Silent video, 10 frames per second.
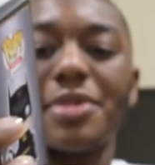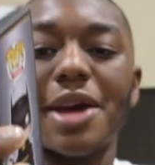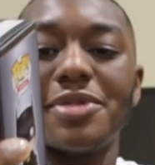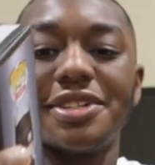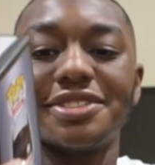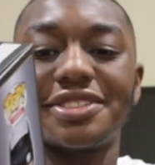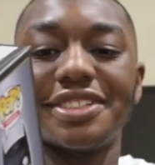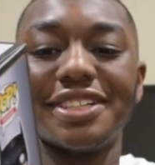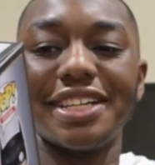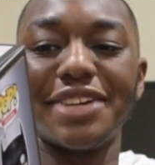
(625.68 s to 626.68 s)
Batman's,
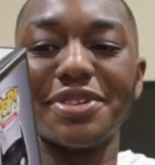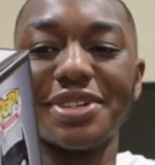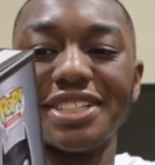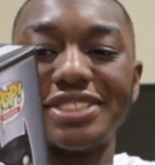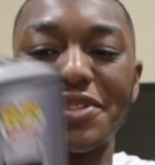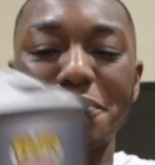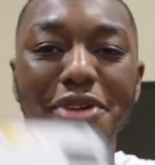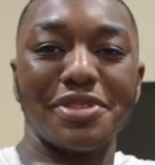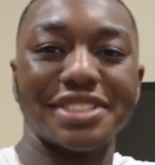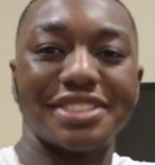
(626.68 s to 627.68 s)
even though he doesn't have a
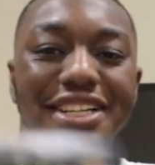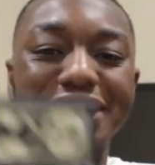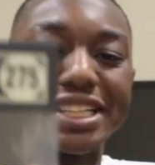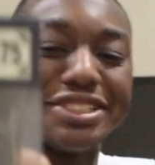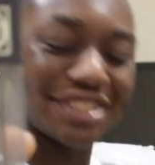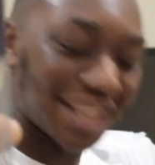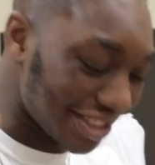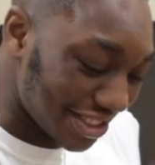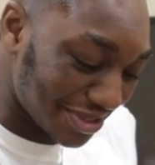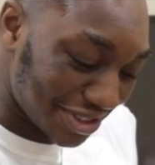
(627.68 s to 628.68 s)
mouth, you can tell that he's
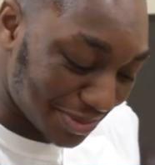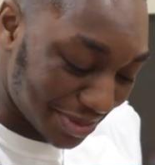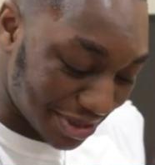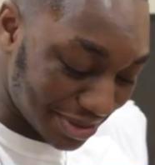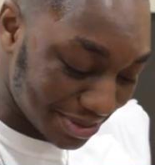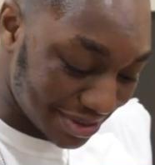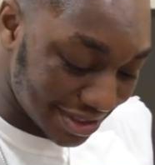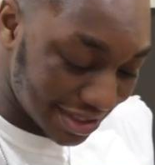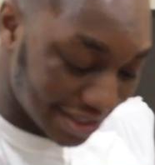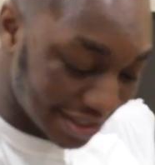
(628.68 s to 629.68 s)
scowling, which is pretty cool.
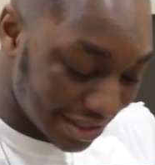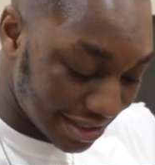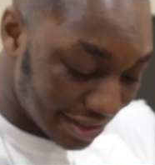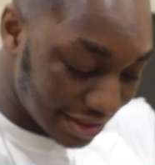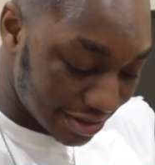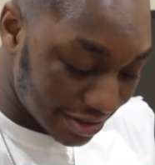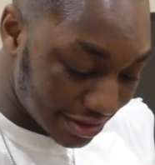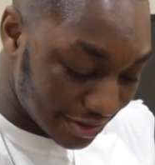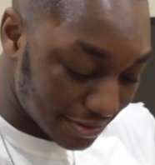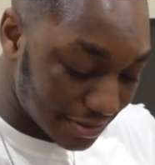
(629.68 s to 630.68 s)

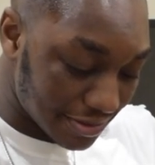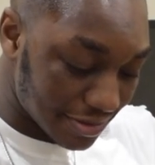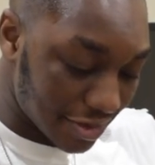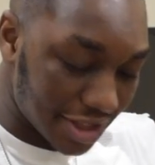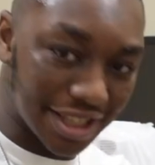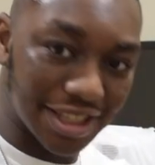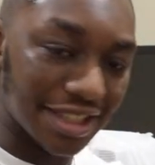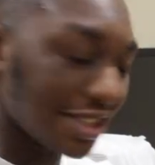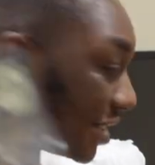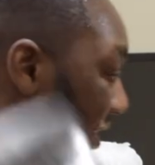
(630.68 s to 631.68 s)
So, yeah.